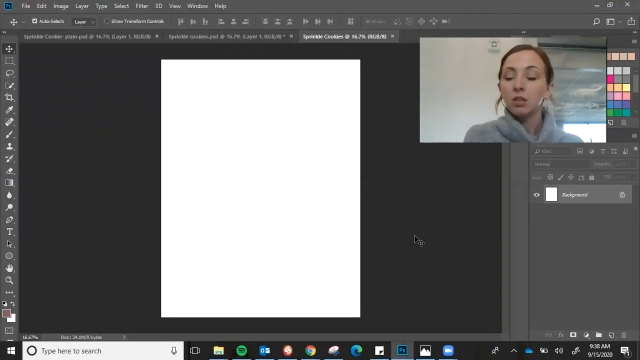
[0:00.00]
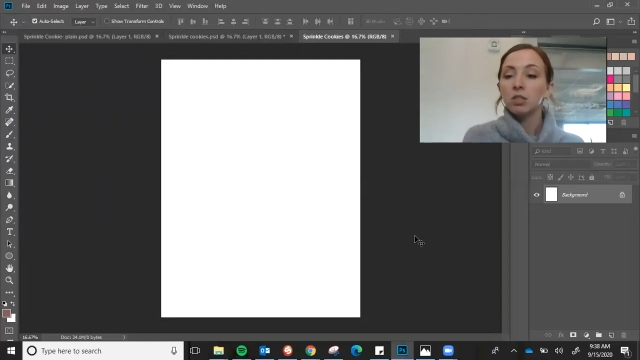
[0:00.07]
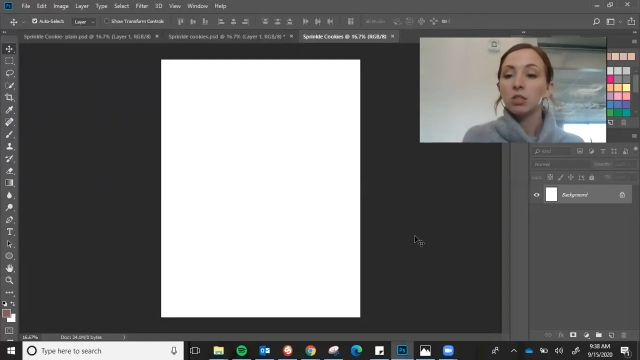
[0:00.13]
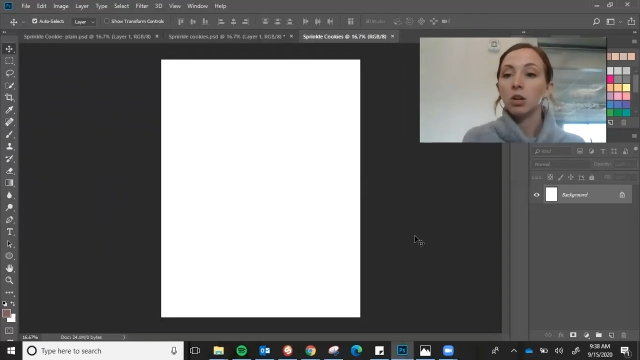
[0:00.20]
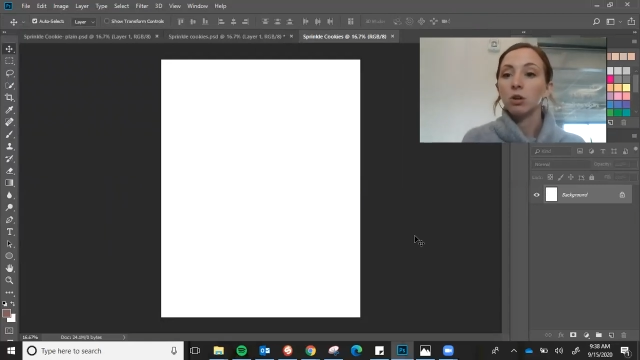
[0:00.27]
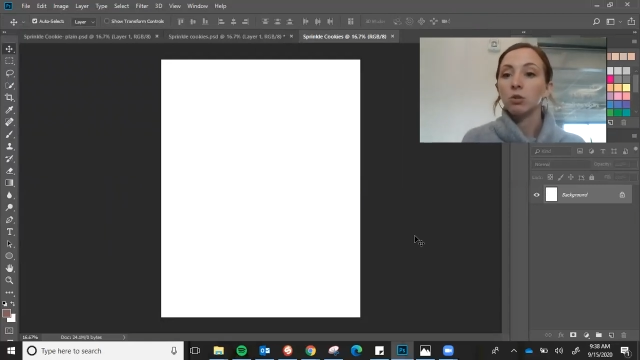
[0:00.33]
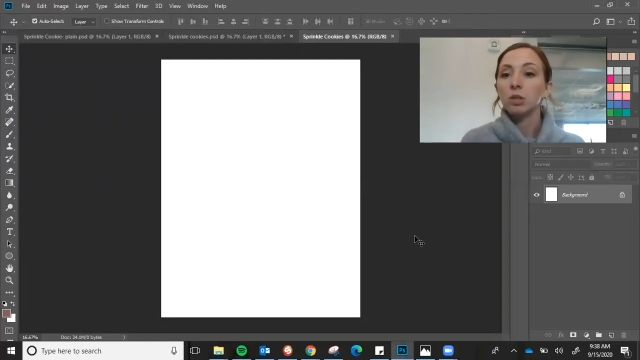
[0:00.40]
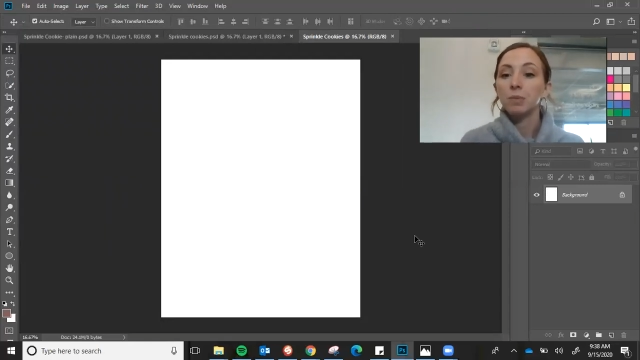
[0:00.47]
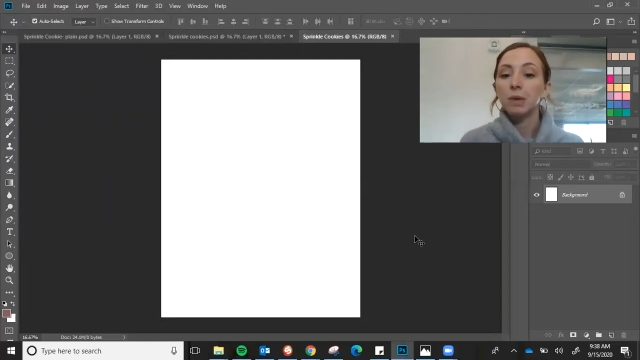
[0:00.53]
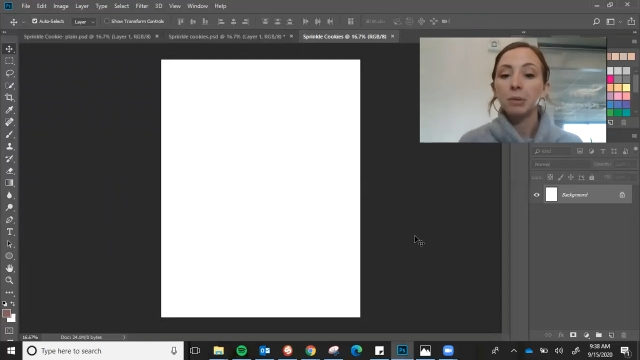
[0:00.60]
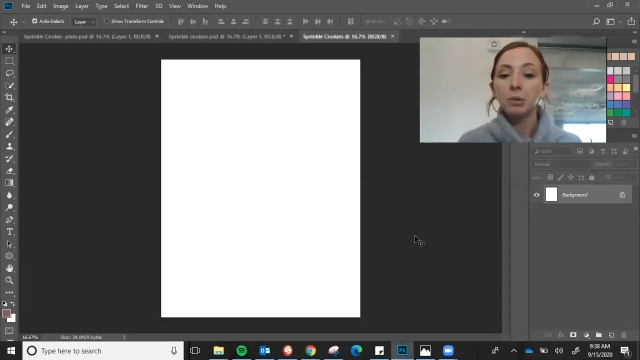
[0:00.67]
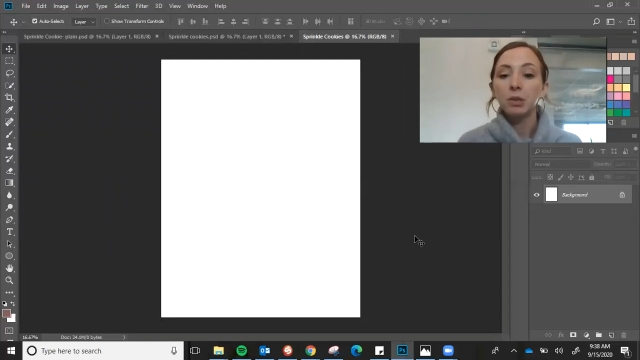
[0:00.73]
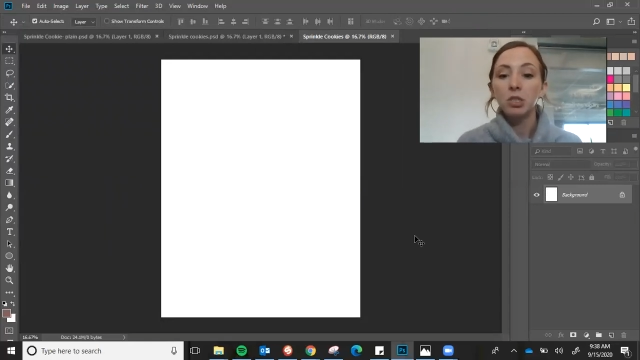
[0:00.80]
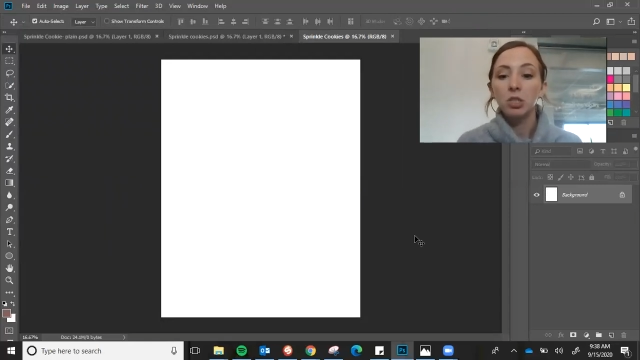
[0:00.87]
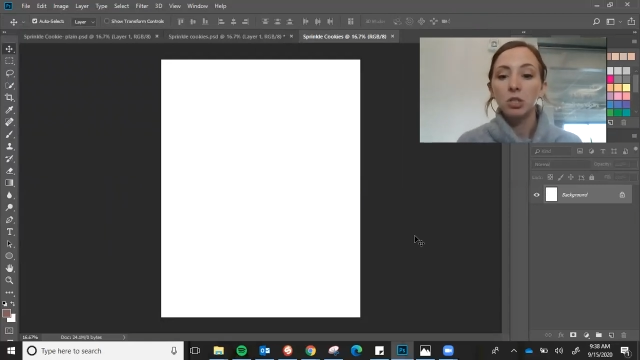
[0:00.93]
So to be
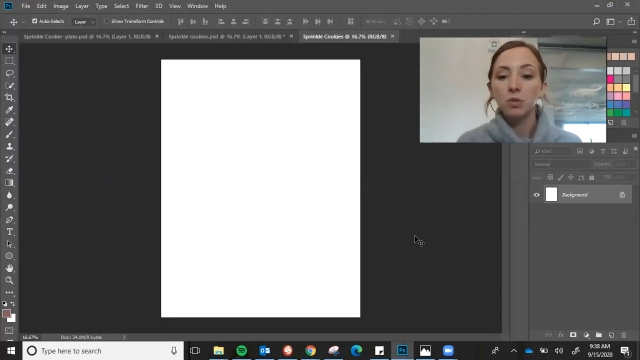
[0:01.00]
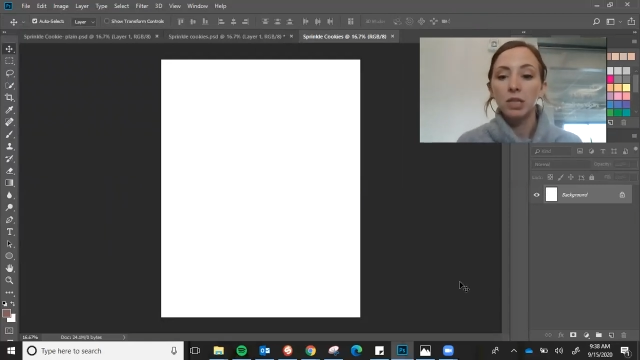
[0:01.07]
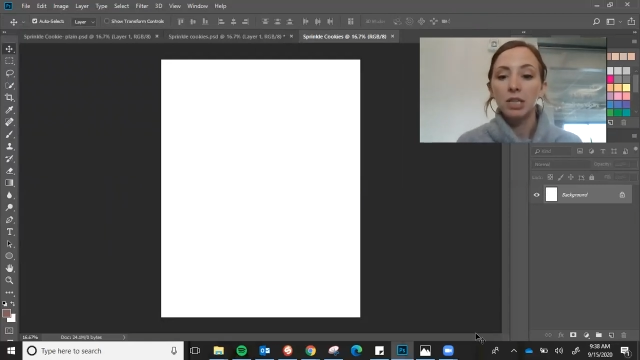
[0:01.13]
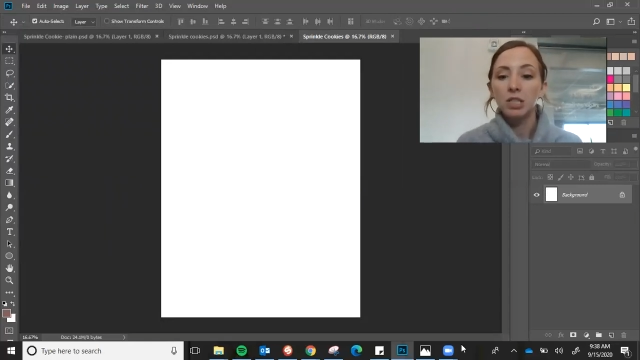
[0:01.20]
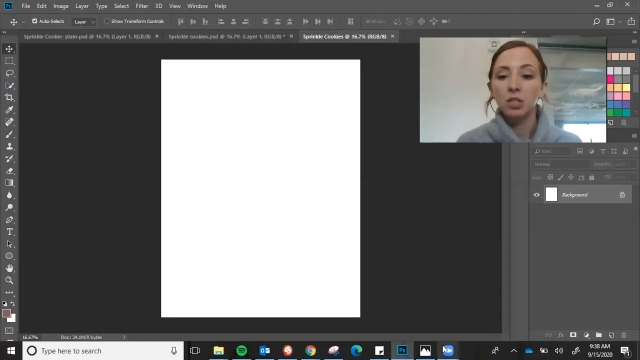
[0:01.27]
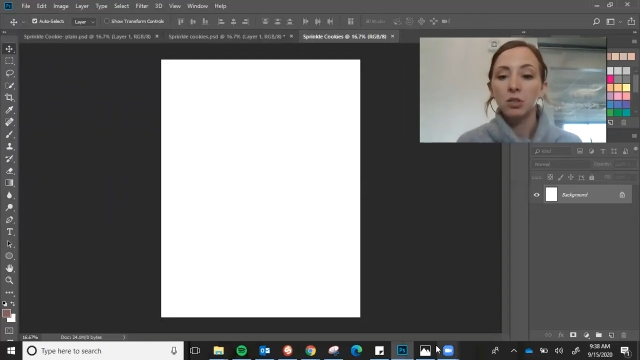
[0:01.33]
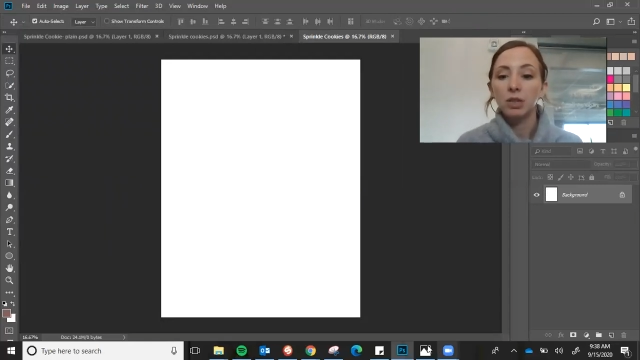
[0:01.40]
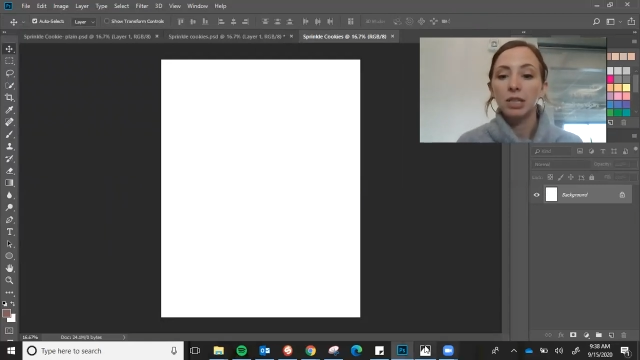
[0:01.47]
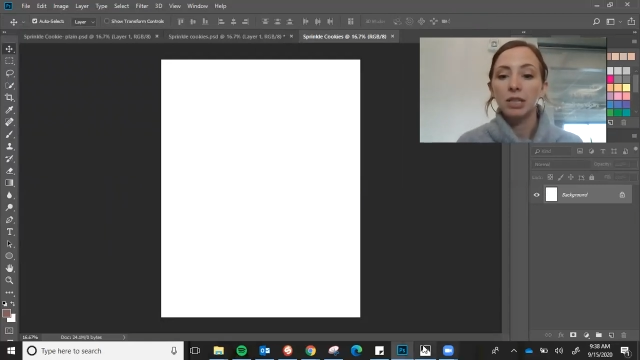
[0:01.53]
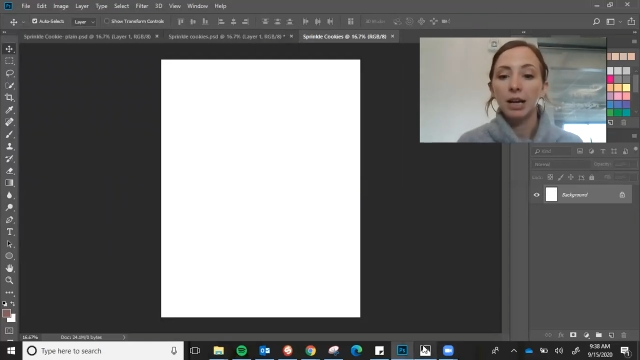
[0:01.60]
able to do this, you need